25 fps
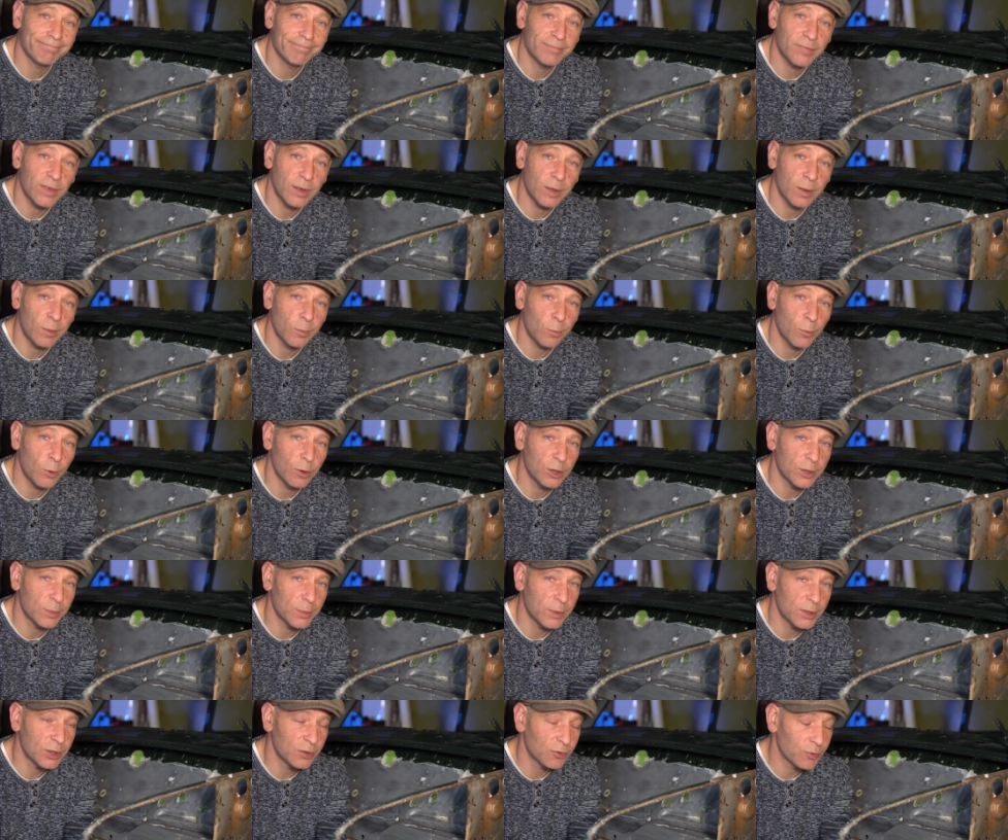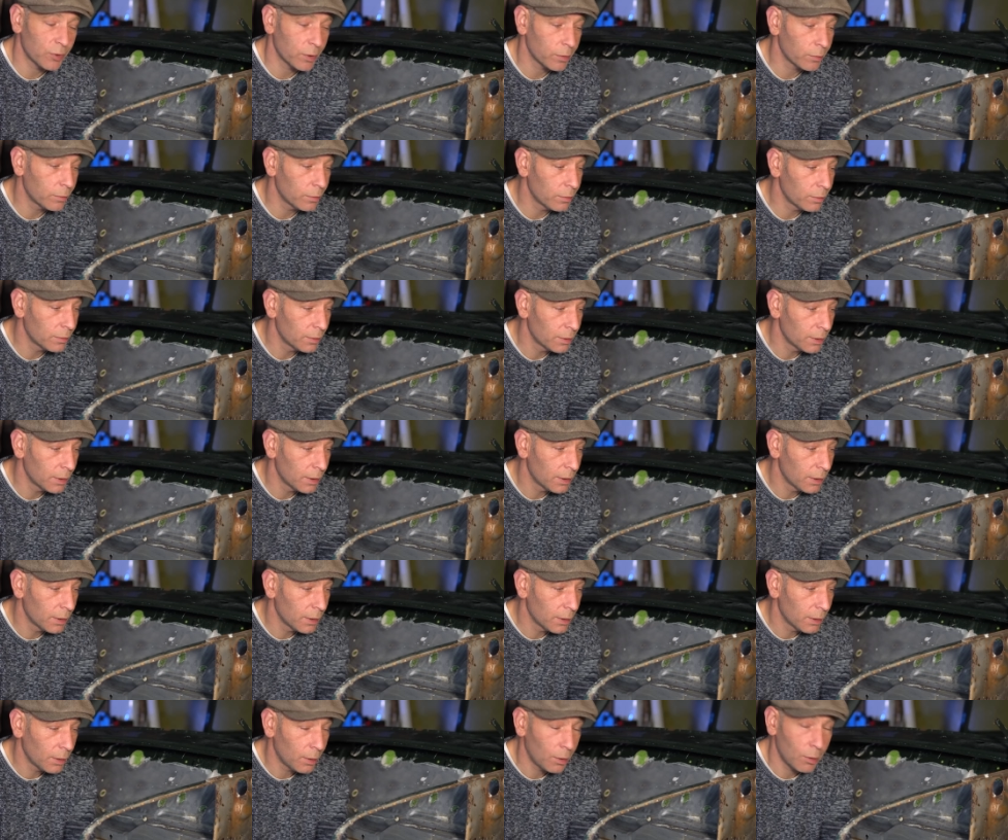You can watch me struggle,
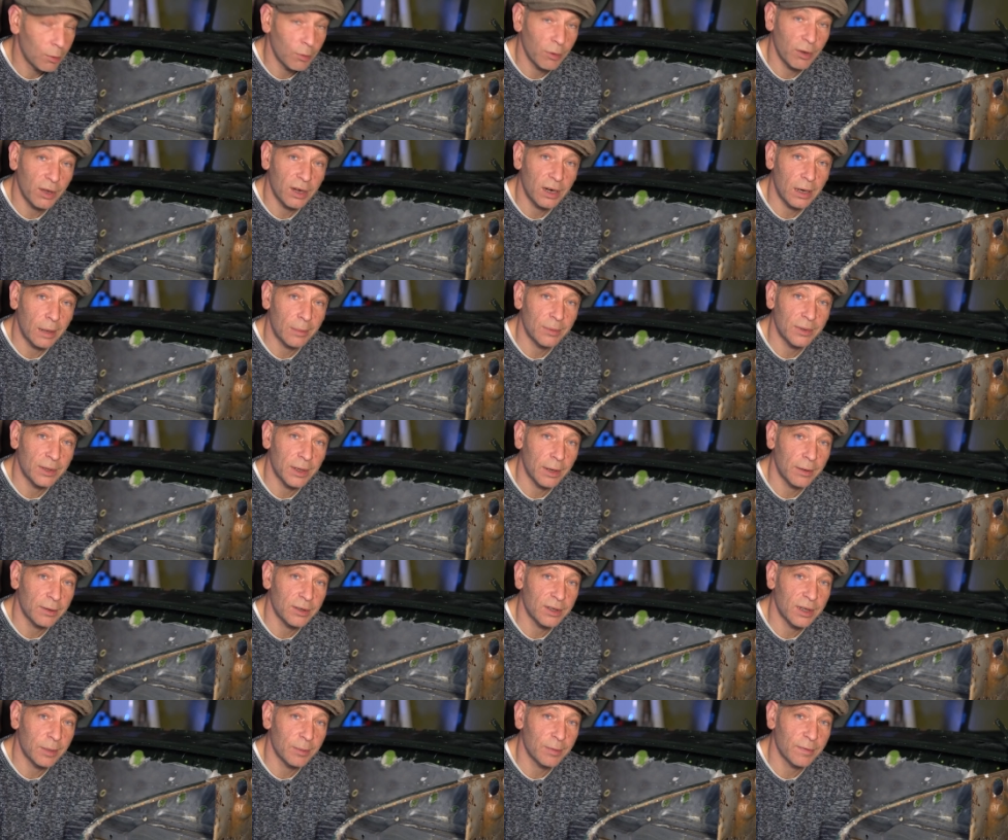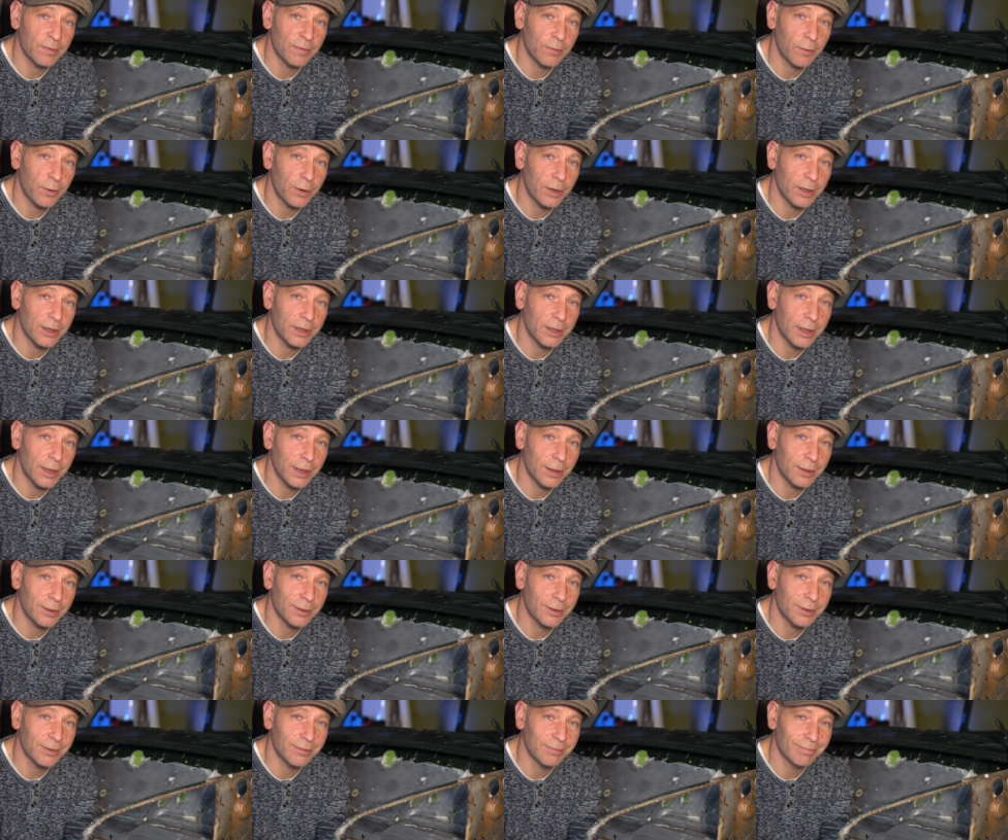all crammed down to about 40
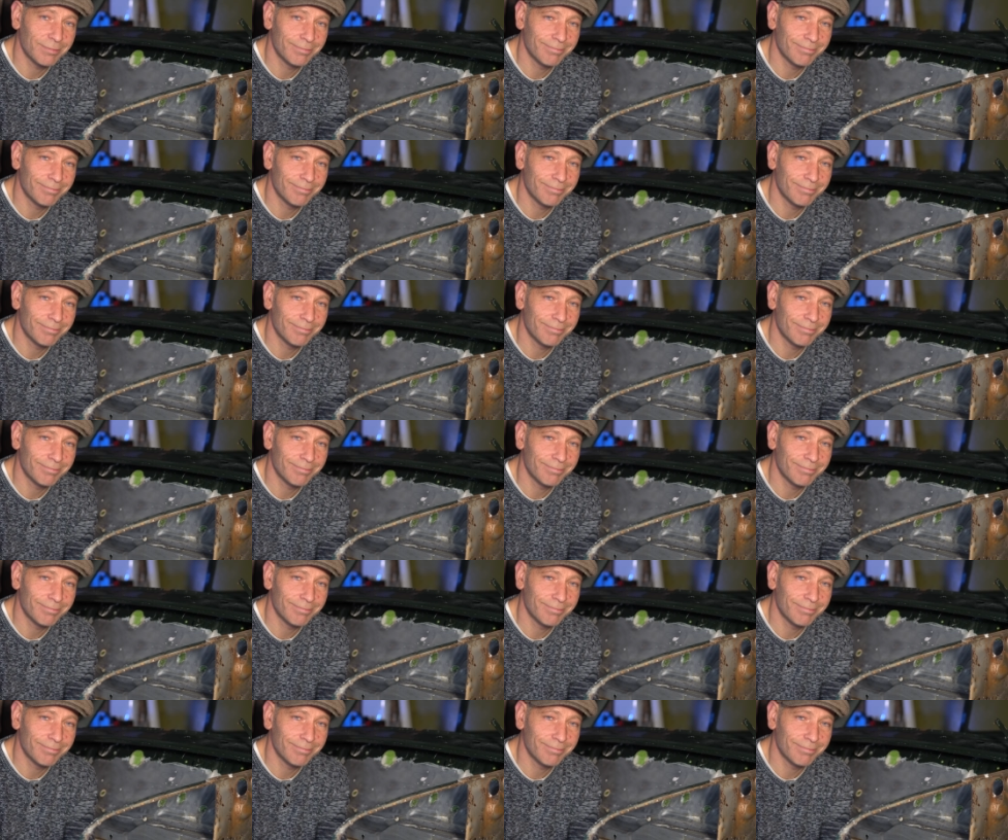seconds.